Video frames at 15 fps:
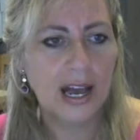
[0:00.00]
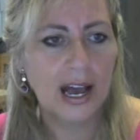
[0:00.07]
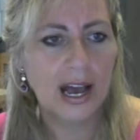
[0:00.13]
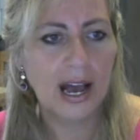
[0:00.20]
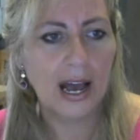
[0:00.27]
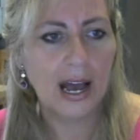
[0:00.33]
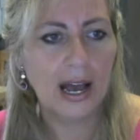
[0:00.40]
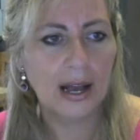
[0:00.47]

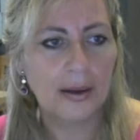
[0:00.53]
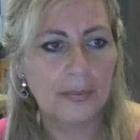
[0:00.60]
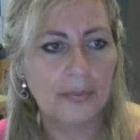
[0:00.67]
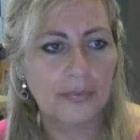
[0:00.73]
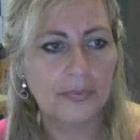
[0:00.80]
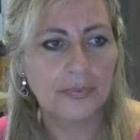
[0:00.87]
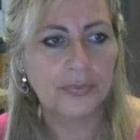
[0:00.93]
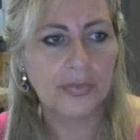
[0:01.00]

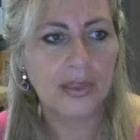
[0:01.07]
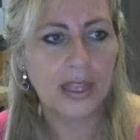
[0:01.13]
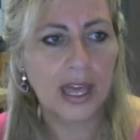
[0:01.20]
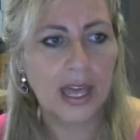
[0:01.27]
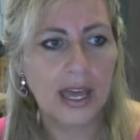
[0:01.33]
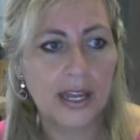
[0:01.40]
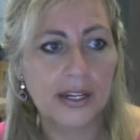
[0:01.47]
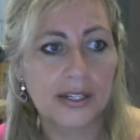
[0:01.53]

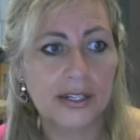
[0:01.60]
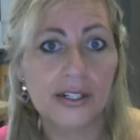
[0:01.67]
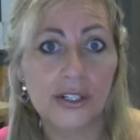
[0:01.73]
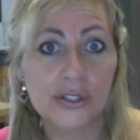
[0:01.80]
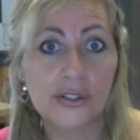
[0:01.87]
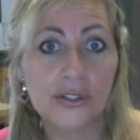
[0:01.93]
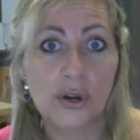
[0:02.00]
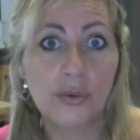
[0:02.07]
And
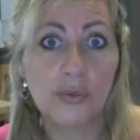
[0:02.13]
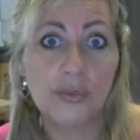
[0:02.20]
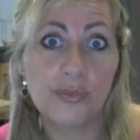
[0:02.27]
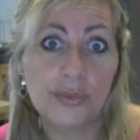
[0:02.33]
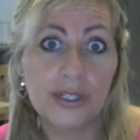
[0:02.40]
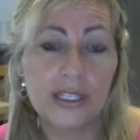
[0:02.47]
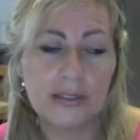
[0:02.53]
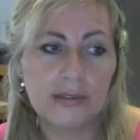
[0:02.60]
so
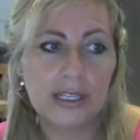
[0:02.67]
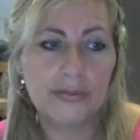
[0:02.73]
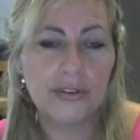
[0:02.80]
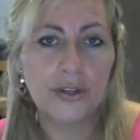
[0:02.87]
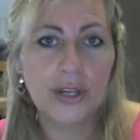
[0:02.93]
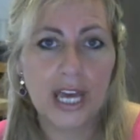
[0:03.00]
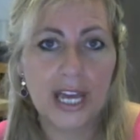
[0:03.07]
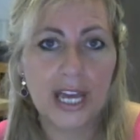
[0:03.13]
if
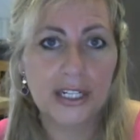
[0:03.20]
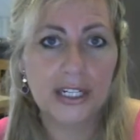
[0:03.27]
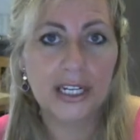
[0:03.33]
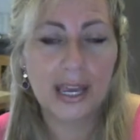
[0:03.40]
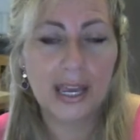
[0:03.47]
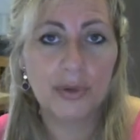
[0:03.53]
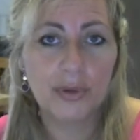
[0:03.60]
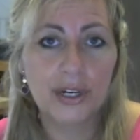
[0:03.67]
you can
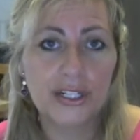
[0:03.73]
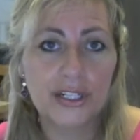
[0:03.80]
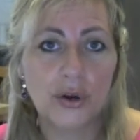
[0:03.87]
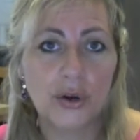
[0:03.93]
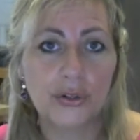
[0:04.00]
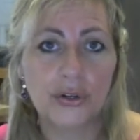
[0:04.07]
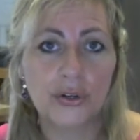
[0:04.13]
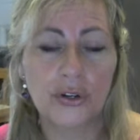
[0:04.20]
enable it
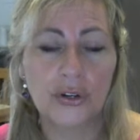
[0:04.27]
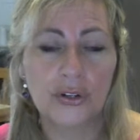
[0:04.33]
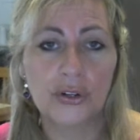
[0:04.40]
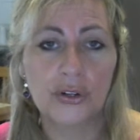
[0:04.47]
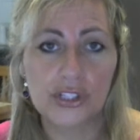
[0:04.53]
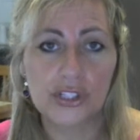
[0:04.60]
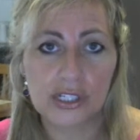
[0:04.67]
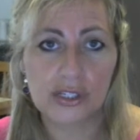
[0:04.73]
on
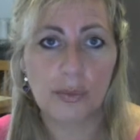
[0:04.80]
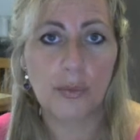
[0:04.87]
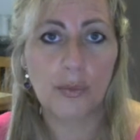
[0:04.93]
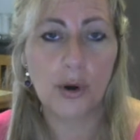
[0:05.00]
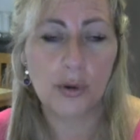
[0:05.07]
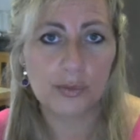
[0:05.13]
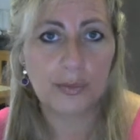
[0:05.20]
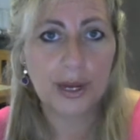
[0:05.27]
not just the
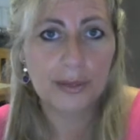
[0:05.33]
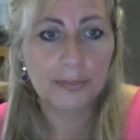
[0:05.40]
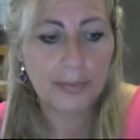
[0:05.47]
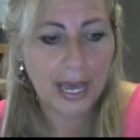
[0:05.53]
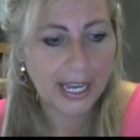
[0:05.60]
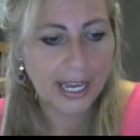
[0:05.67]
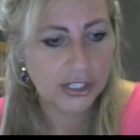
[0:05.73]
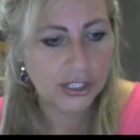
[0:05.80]
post, but
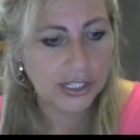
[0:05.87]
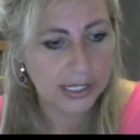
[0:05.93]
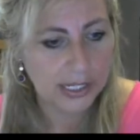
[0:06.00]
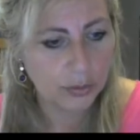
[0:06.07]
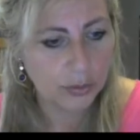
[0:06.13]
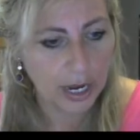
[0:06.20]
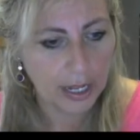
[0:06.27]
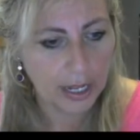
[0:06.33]
pages
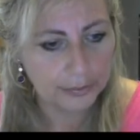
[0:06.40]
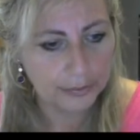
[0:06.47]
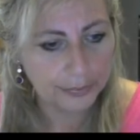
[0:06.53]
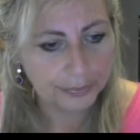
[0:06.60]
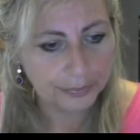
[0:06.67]
as well.